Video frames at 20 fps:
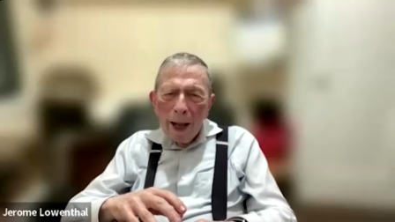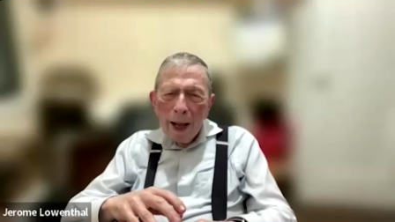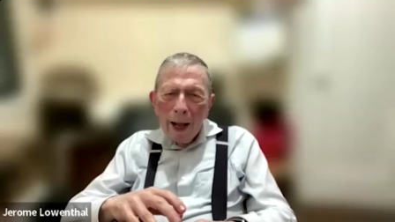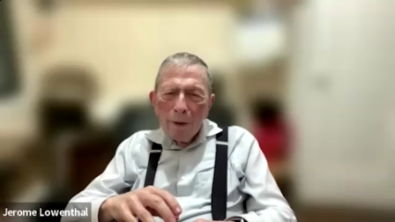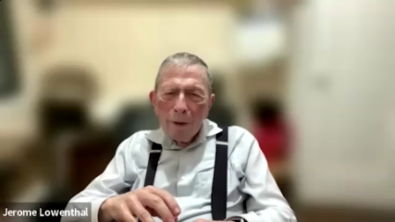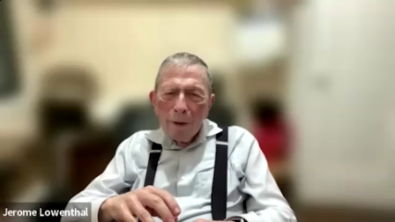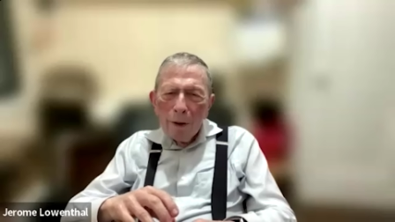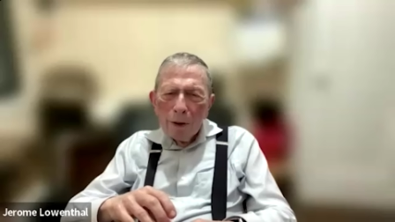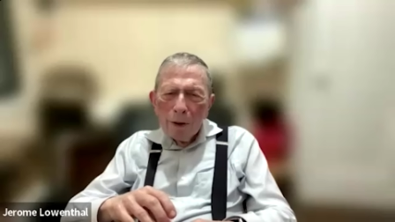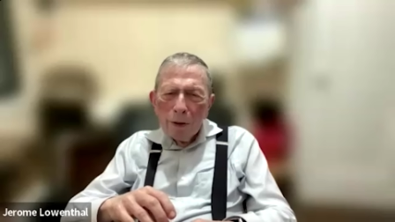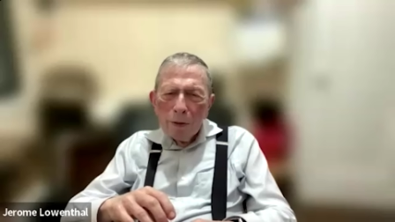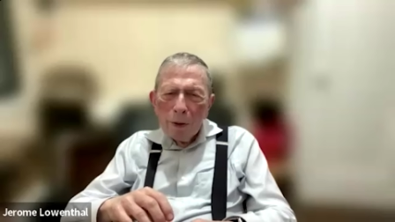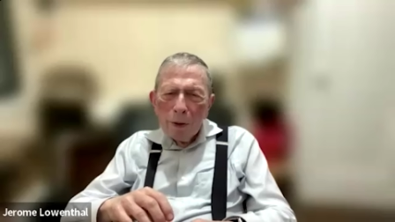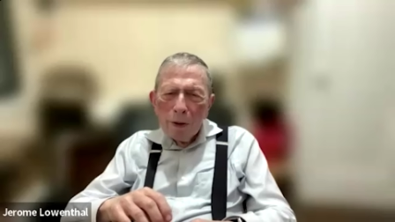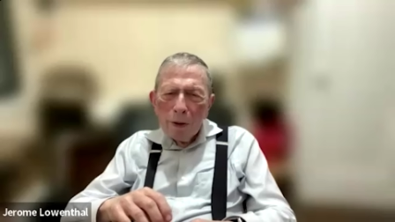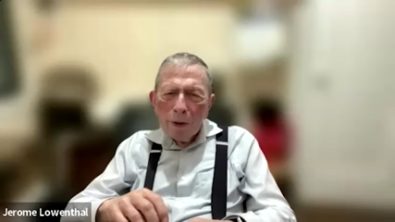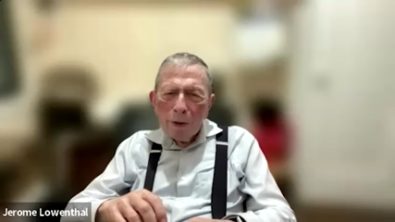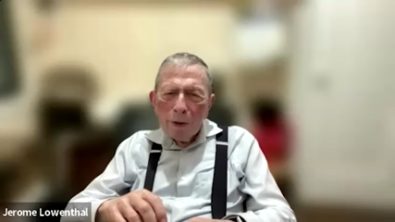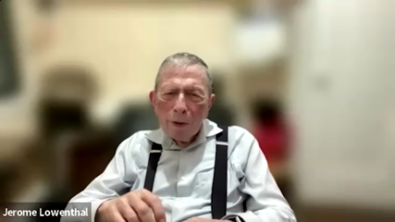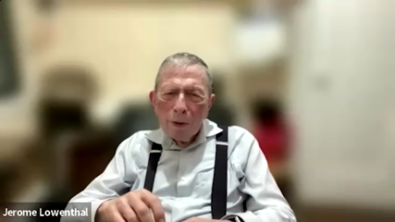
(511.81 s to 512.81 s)
and those
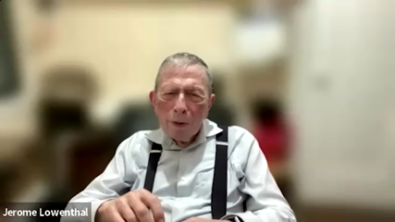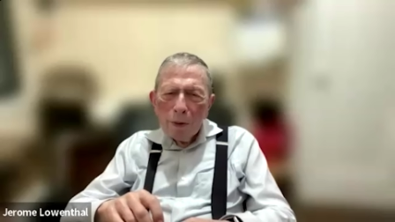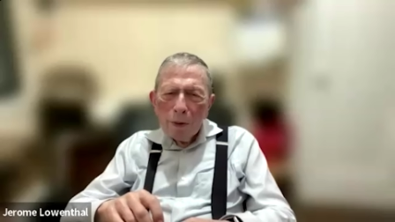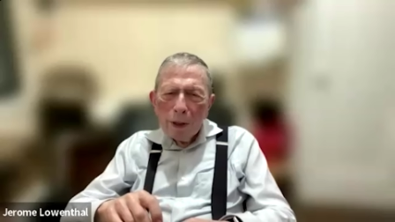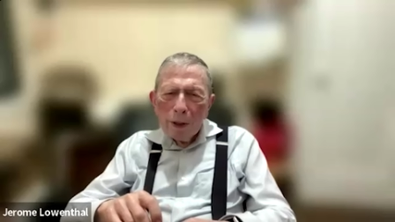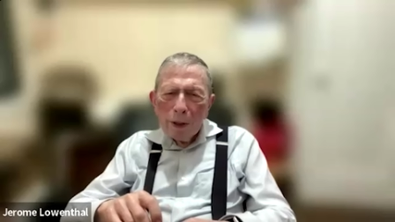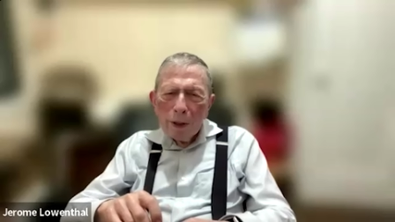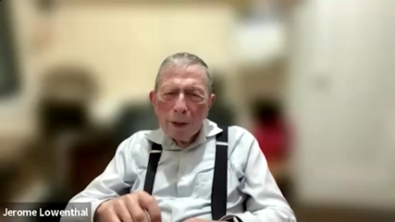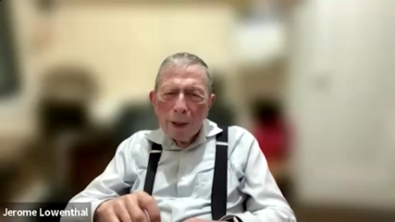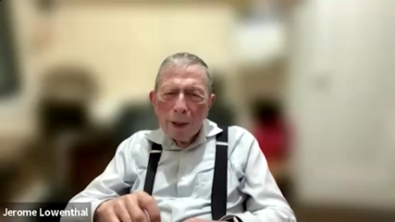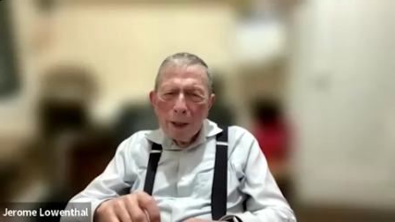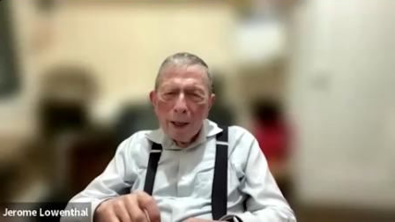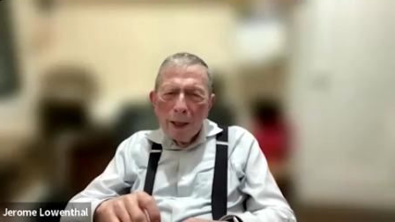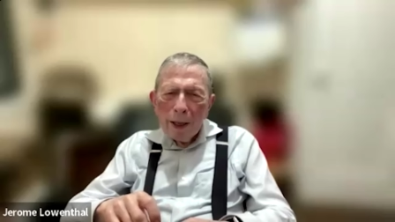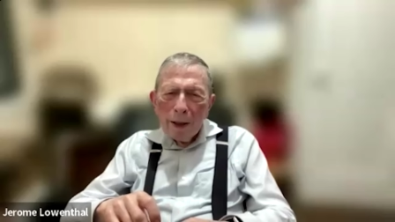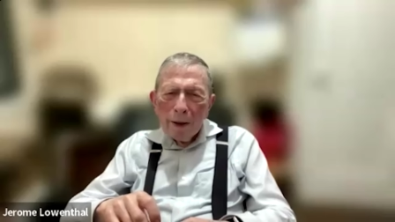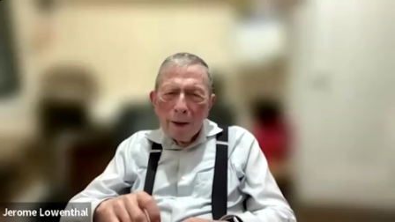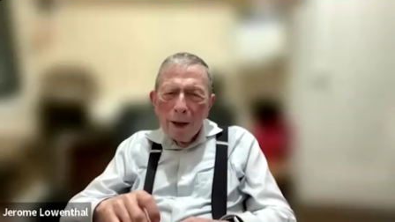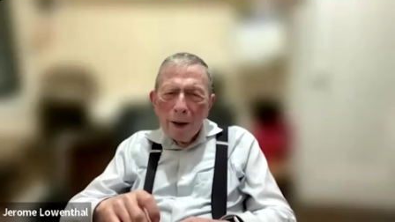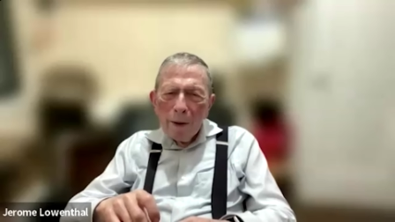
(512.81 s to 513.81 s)
were the 2 weeks
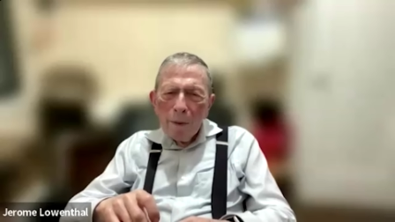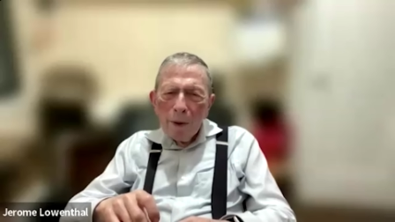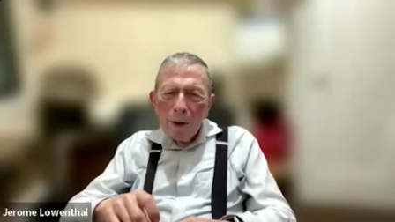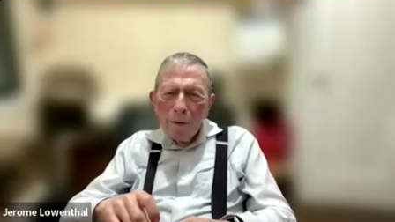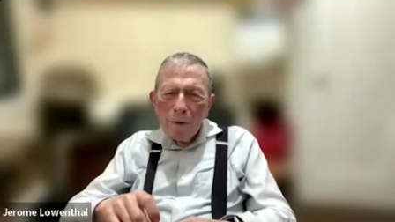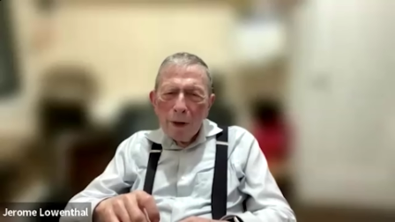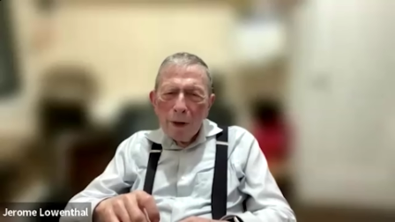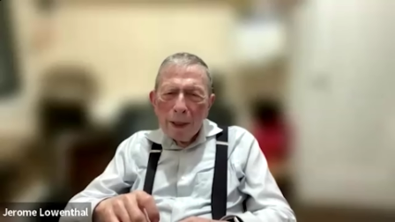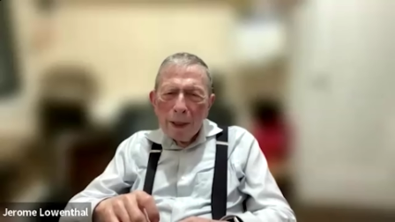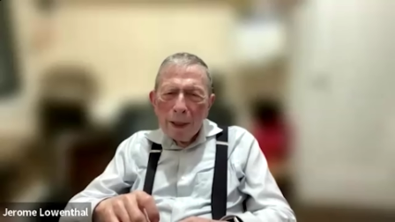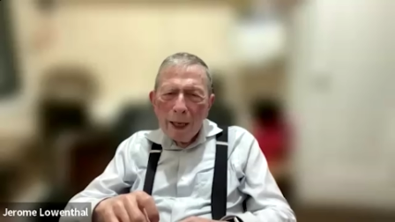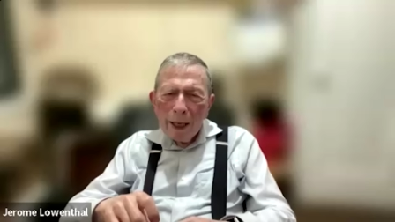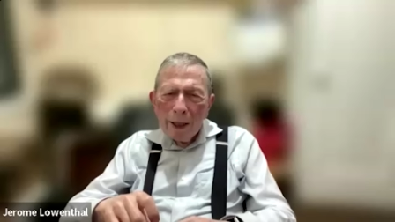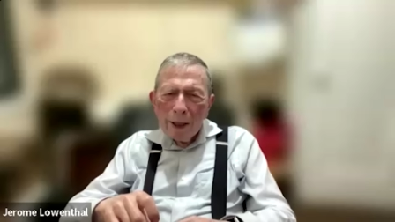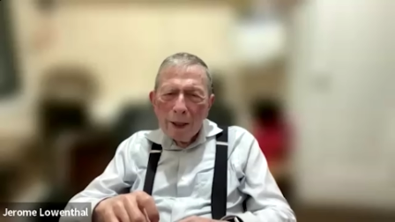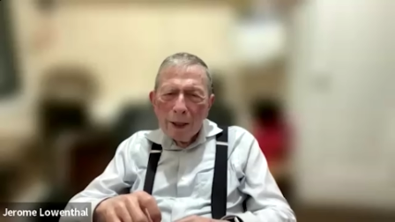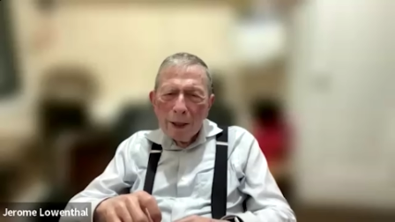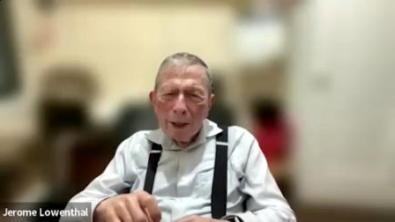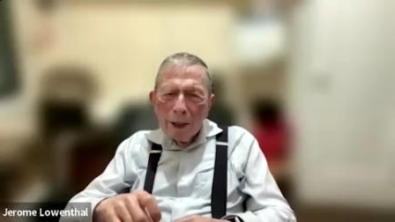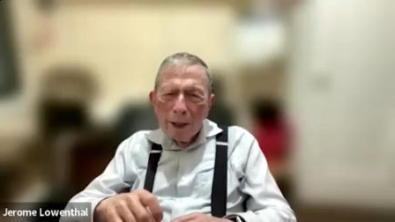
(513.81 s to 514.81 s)
that were
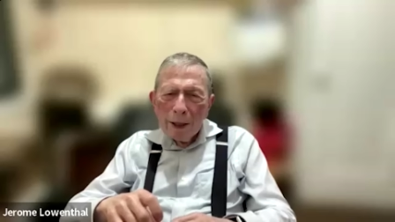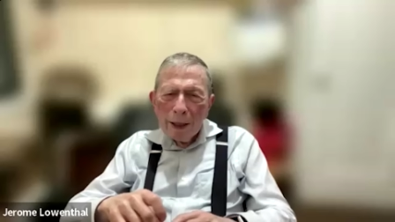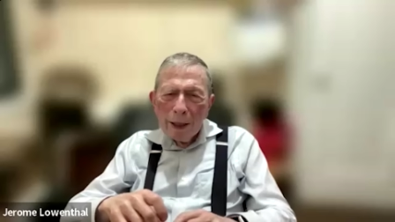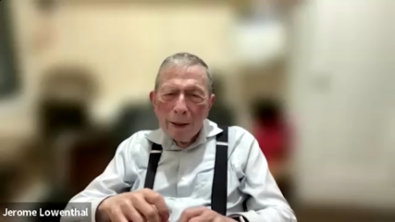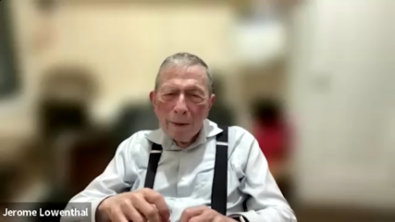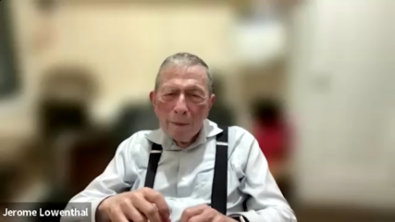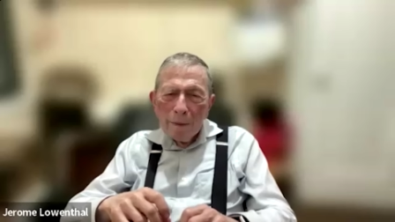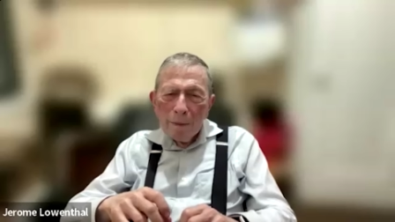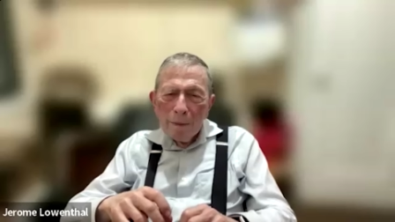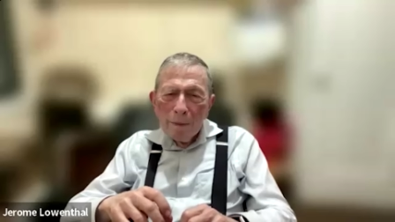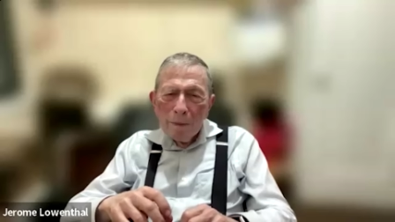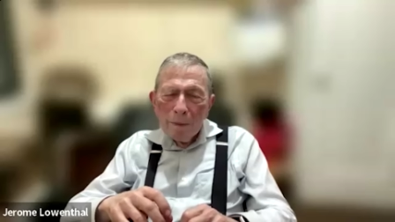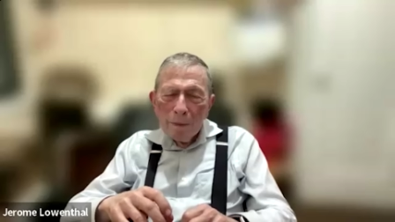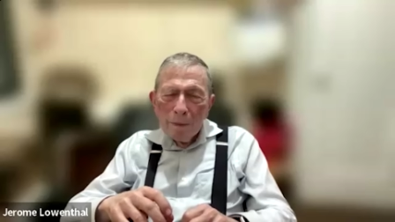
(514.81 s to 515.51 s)
vacation in